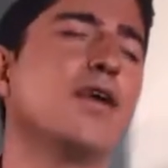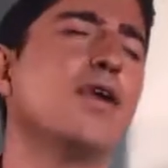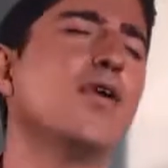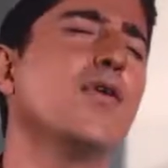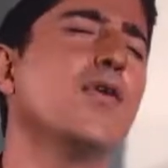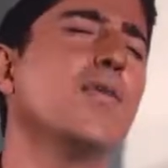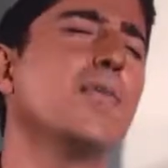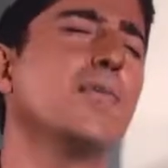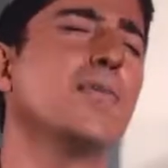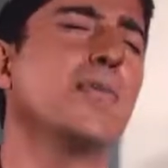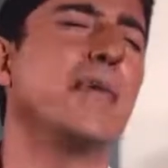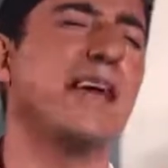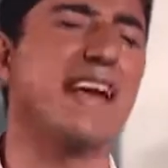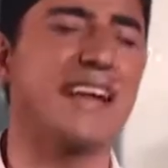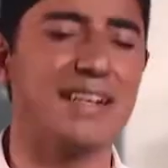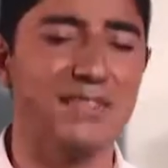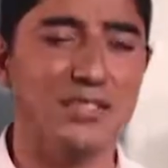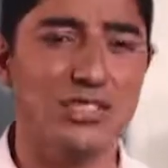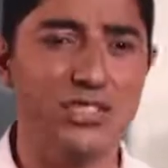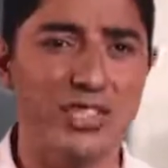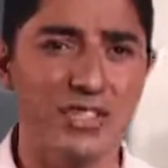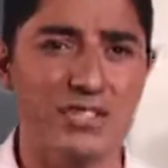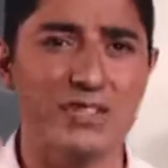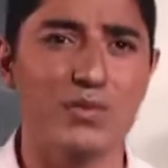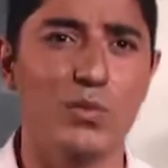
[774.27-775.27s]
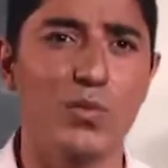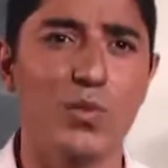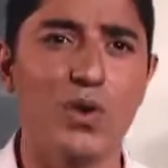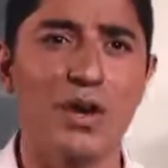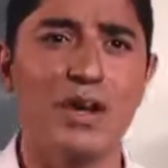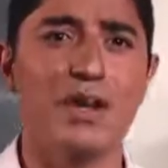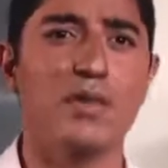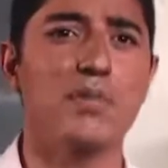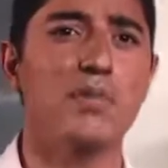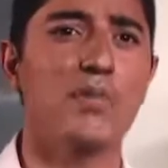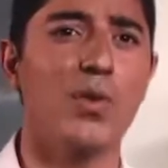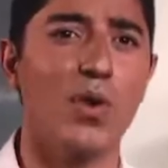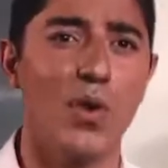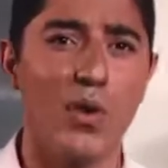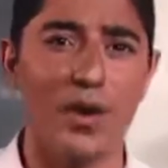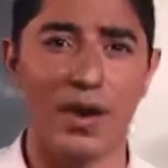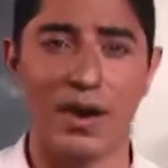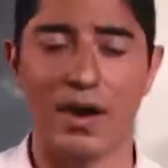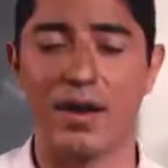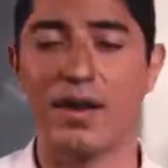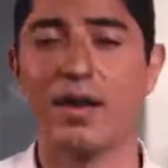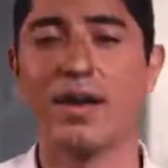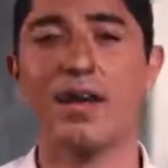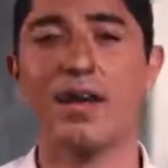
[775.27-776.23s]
Oh man, just 1 more.